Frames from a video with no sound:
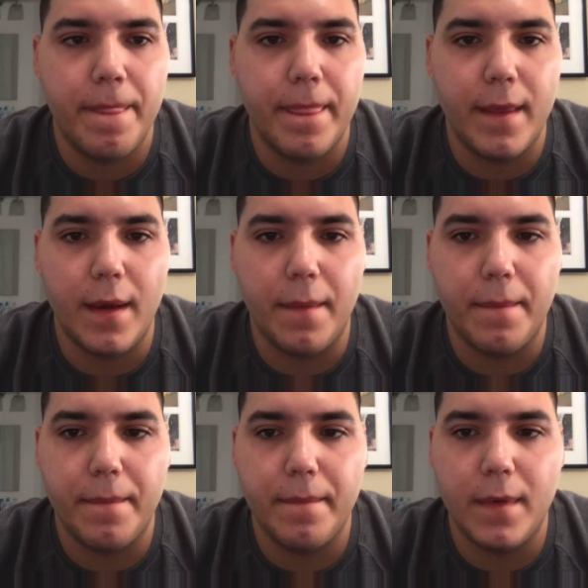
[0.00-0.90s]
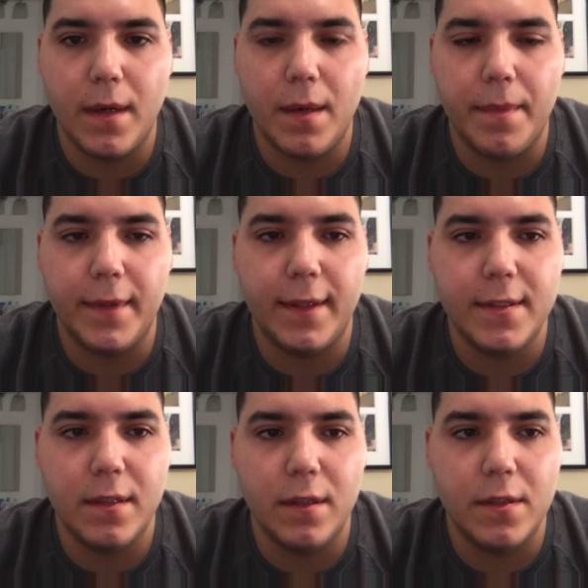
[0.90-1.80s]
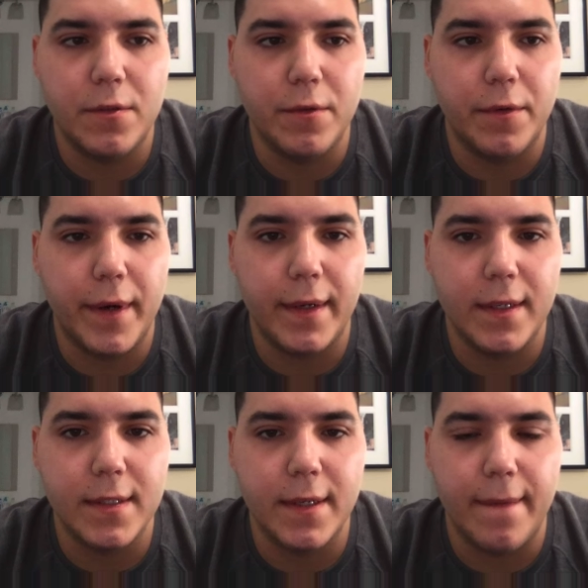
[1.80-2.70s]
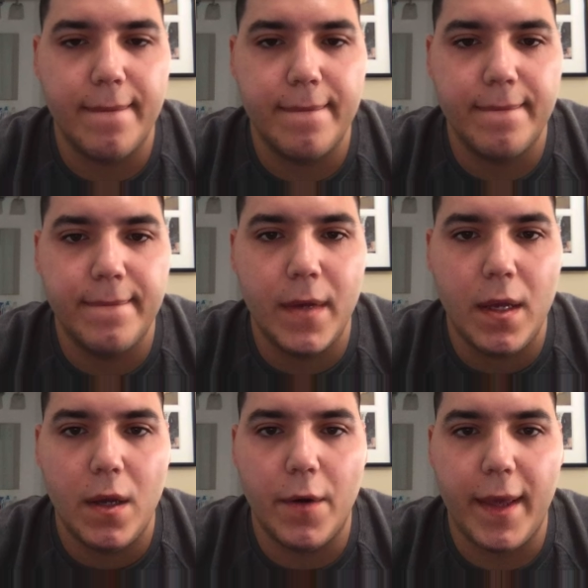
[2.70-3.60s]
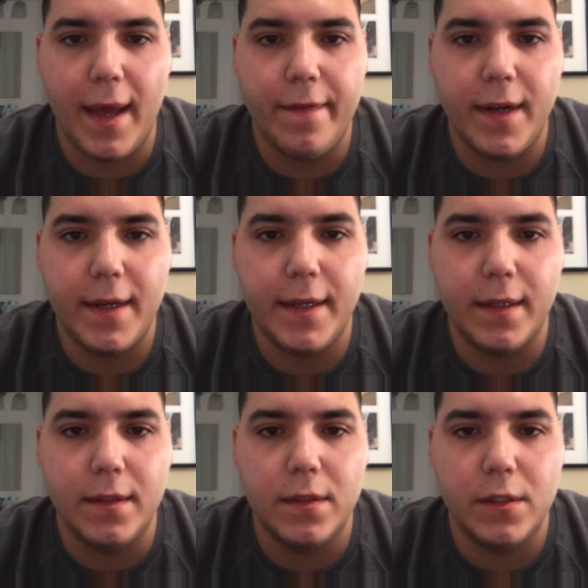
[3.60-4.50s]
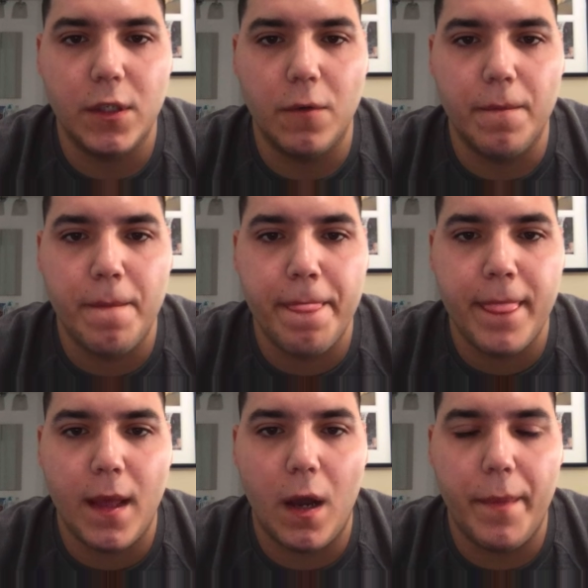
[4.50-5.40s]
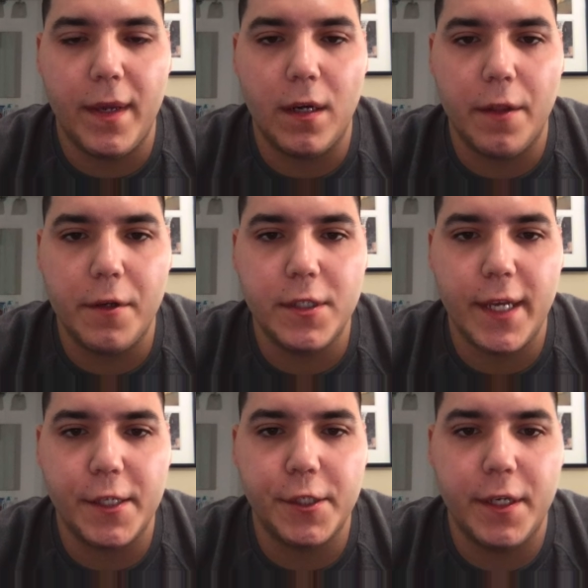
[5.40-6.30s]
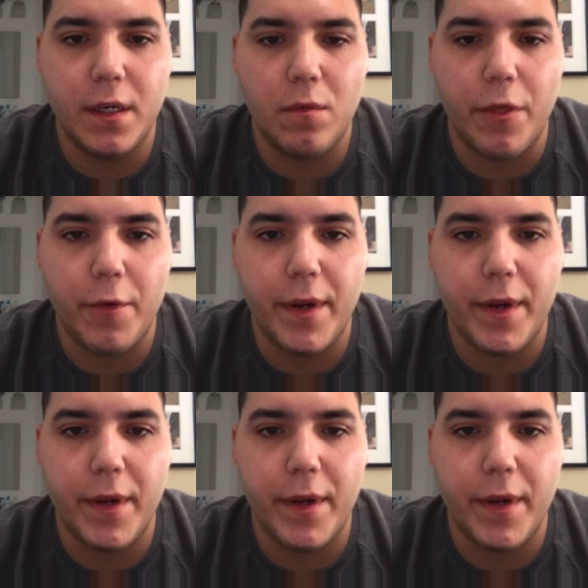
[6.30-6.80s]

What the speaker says: Yeah, but that doesn't look too great, does it? Okay, I have an idea. So I'll make another section here with 3